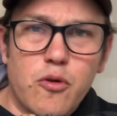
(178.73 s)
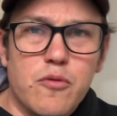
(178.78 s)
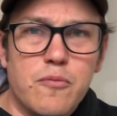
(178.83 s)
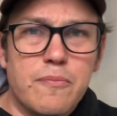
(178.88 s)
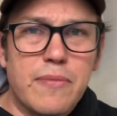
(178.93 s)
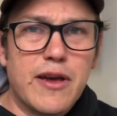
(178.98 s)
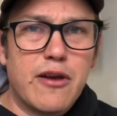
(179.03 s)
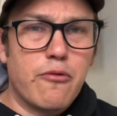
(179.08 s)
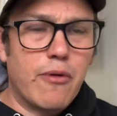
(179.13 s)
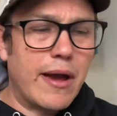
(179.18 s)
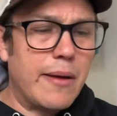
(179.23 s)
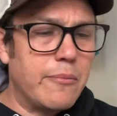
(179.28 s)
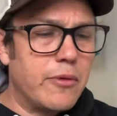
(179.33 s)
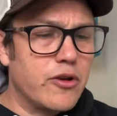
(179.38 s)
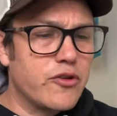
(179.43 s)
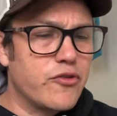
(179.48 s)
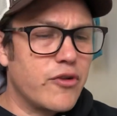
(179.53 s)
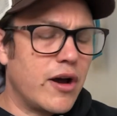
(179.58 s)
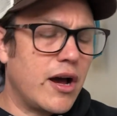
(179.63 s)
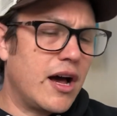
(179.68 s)
big rainbow
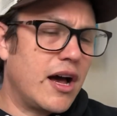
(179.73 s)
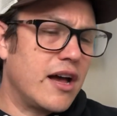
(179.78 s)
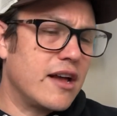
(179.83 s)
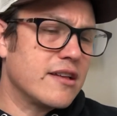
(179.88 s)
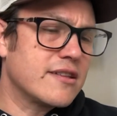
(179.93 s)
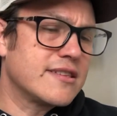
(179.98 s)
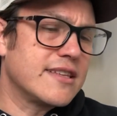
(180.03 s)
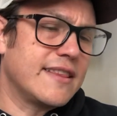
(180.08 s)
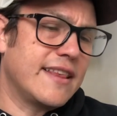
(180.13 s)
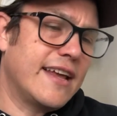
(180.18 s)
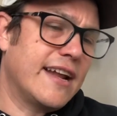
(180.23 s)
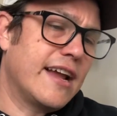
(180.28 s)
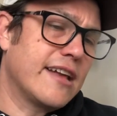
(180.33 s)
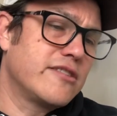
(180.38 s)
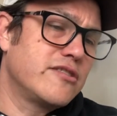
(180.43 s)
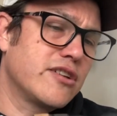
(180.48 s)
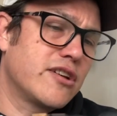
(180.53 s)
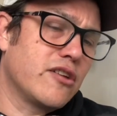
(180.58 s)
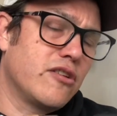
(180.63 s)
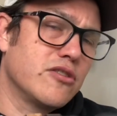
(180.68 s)
trout, and then I
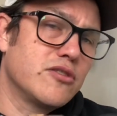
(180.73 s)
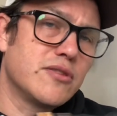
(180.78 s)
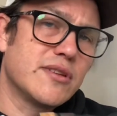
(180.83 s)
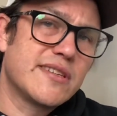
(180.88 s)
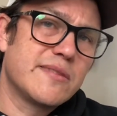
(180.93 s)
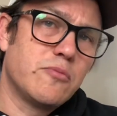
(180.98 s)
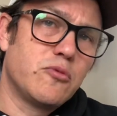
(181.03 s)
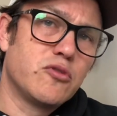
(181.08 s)
took it onto a small